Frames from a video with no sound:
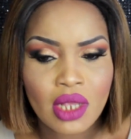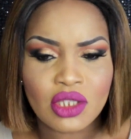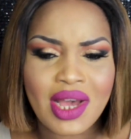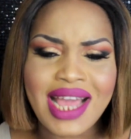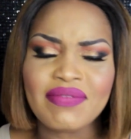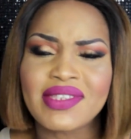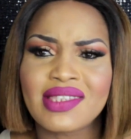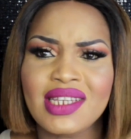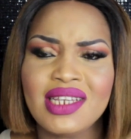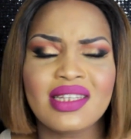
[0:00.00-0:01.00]
So I've
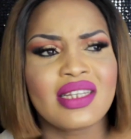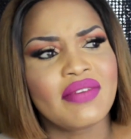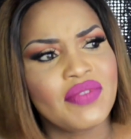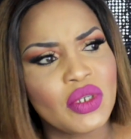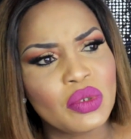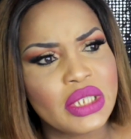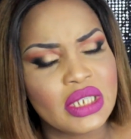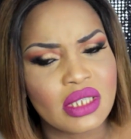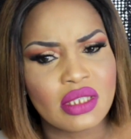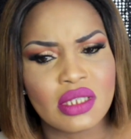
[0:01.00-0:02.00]
seen and I've
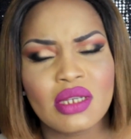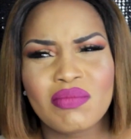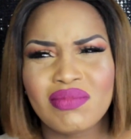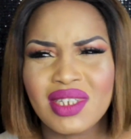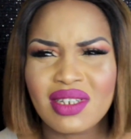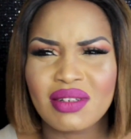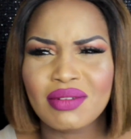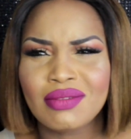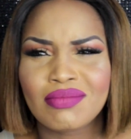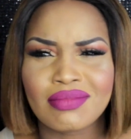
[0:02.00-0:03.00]
noticed, you
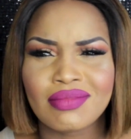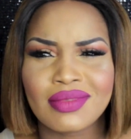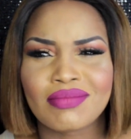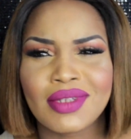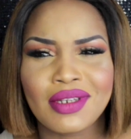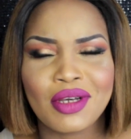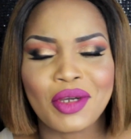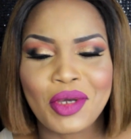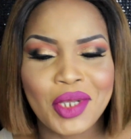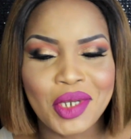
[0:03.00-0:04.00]
know, a
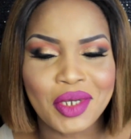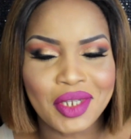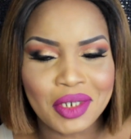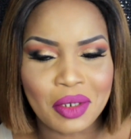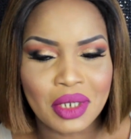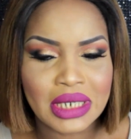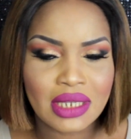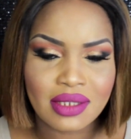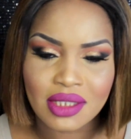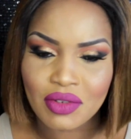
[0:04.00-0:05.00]
lot going on
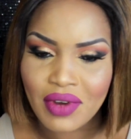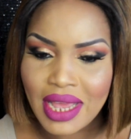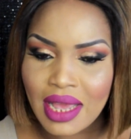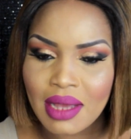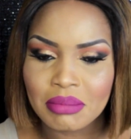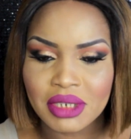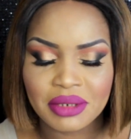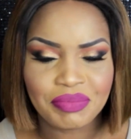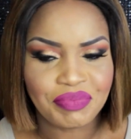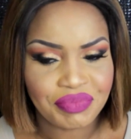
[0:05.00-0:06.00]
Instagram,
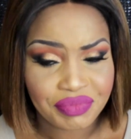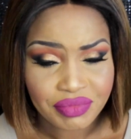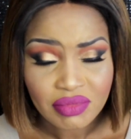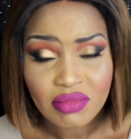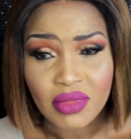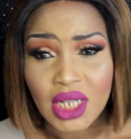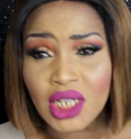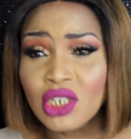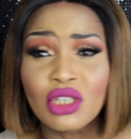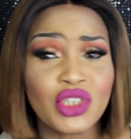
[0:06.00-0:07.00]
and
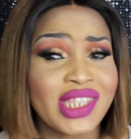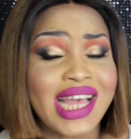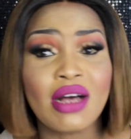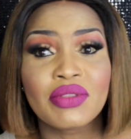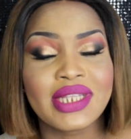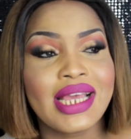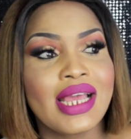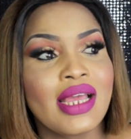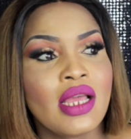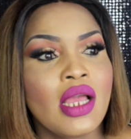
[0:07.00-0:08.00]
you know, just out
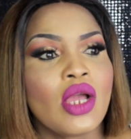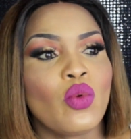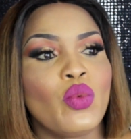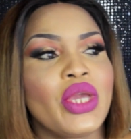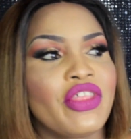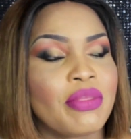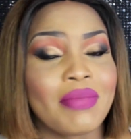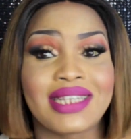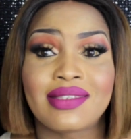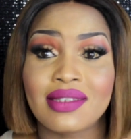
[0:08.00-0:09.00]
there with
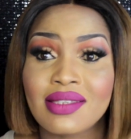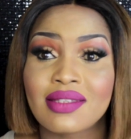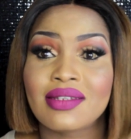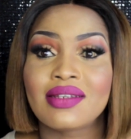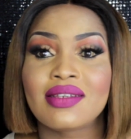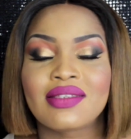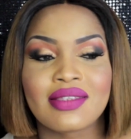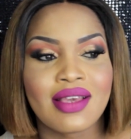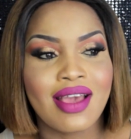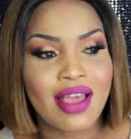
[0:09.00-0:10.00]
my
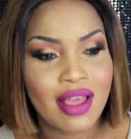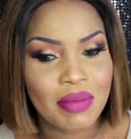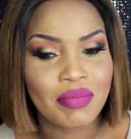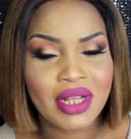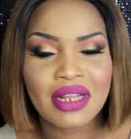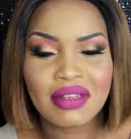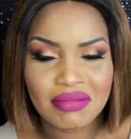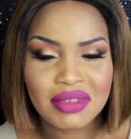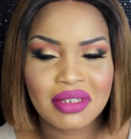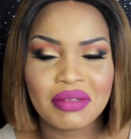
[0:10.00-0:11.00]
sisters.
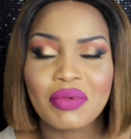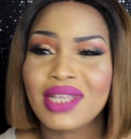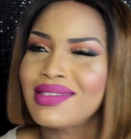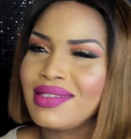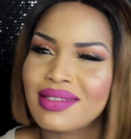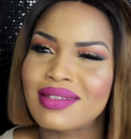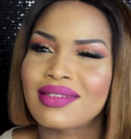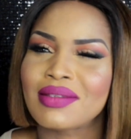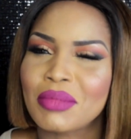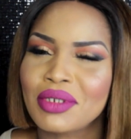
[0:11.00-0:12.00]
You know, we're
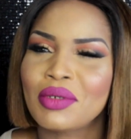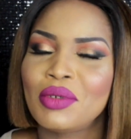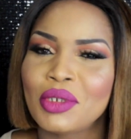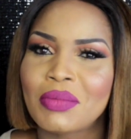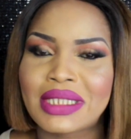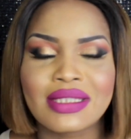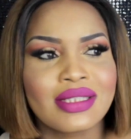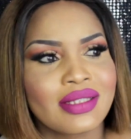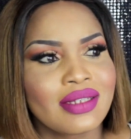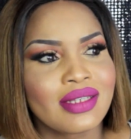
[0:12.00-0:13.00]
sisters. I'm gonna call you my
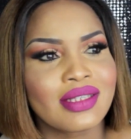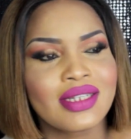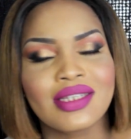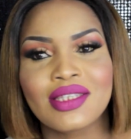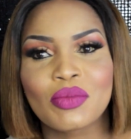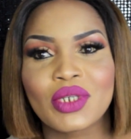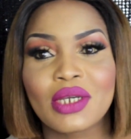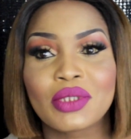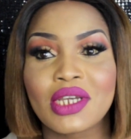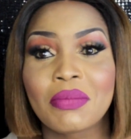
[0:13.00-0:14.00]
sisters, and this is what
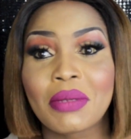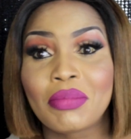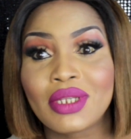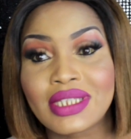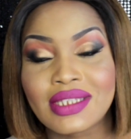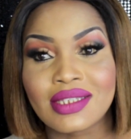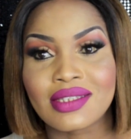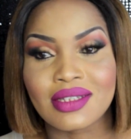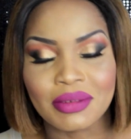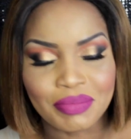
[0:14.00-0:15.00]
I'll tell my blood
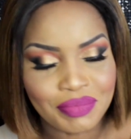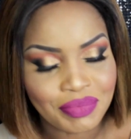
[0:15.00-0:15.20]
sister.